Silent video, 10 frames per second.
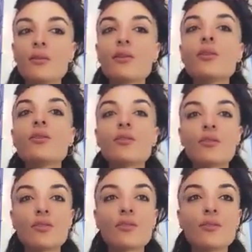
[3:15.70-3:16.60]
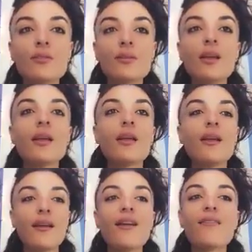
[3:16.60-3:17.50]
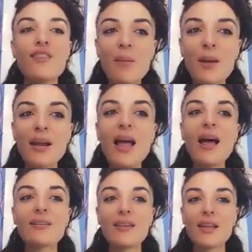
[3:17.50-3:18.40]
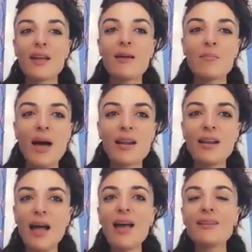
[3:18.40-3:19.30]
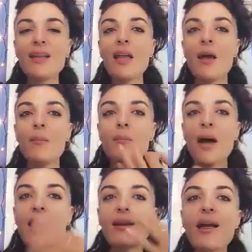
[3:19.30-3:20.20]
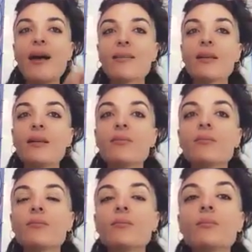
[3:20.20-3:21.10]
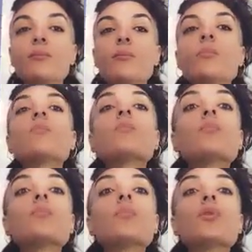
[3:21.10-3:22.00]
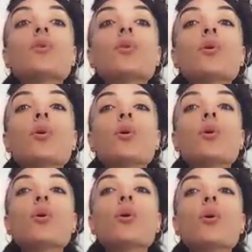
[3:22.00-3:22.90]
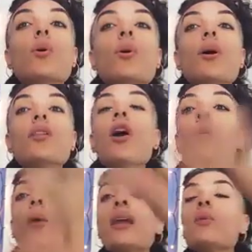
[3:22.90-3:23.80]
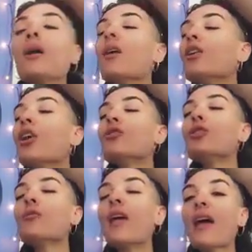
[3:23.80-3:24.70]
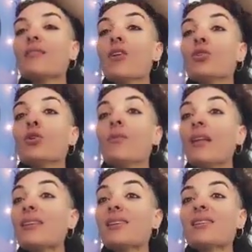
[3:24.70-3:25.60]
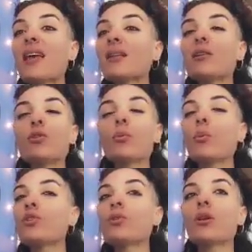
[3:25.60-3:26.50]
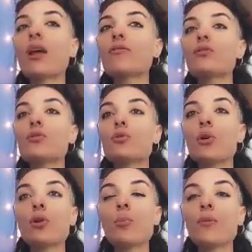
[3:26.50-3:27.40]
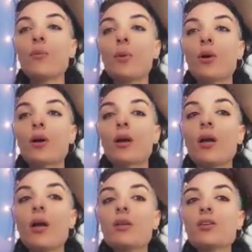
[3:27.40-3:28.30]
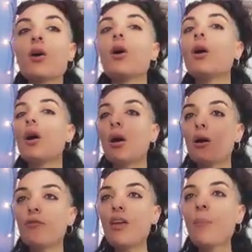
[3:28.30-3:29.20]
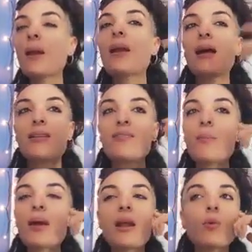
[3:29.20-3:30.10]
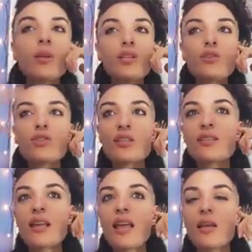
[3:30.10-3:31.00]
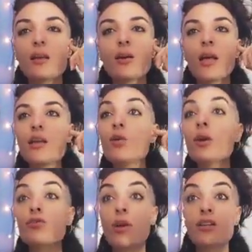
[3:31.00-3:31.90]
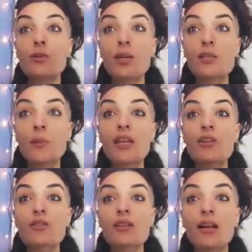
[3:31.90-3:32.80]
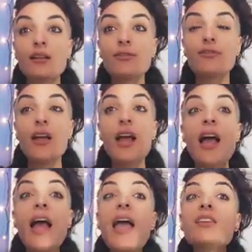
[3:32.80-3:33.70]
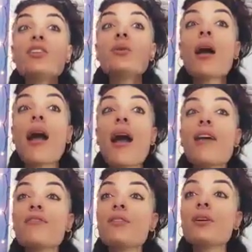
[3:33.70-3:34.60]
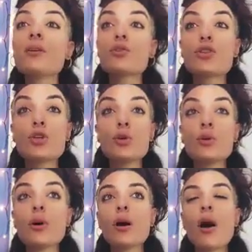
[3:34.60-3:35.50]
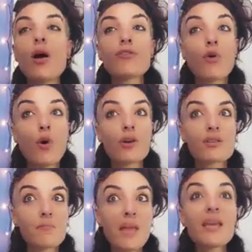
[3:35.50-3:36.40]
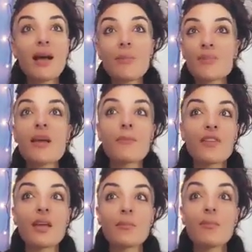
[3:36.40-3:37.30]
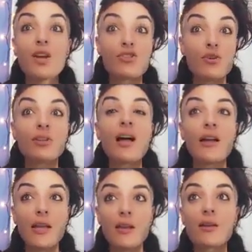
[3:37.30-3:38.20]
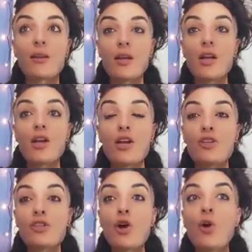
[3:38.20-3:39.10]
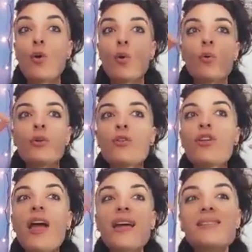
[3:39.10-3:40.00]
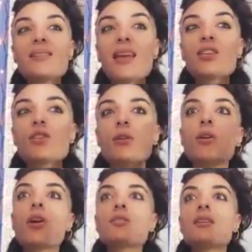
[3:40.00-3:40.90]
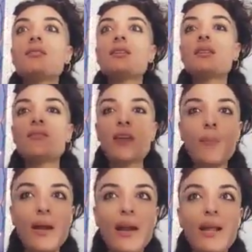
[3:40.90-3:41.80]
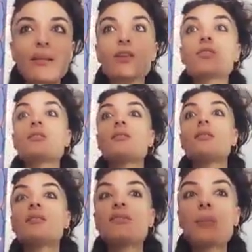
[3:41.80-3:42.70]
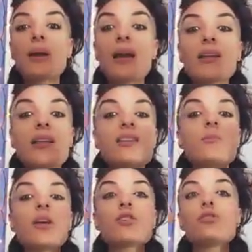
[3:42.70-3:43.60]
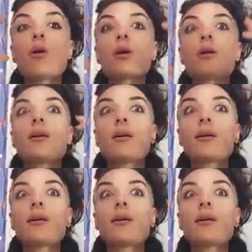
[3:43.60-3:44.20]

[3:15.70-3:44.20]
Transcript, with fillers: No, sentite. Via parlate, parlate, parlate. And then I don't remember. No, wait, wait, no, don't do that. Don't do that. That's exactly what you don't have to do. Don't open the book. Uh-huh. So, via parlate, via parlate. What did you just say? Okay, you are trying to explain no, yourself and you have to, of course, make up something because you're lying. So, mm-hmm. the hesitation, non sentite, via parlate, non sentite, via parlate is because you are